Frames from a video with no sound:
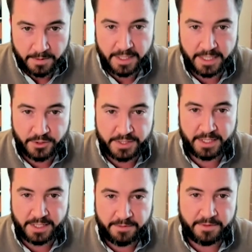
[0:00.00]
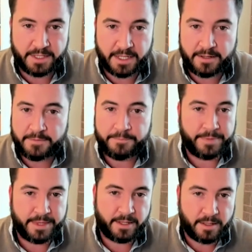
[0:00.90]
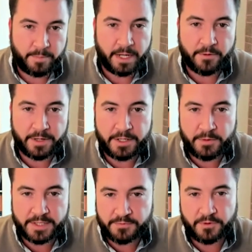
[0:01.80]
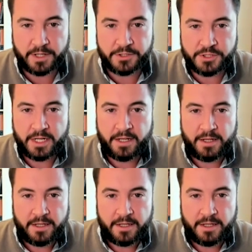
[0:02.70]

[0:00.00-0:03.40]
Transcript: electricity to even like power a U S fridge.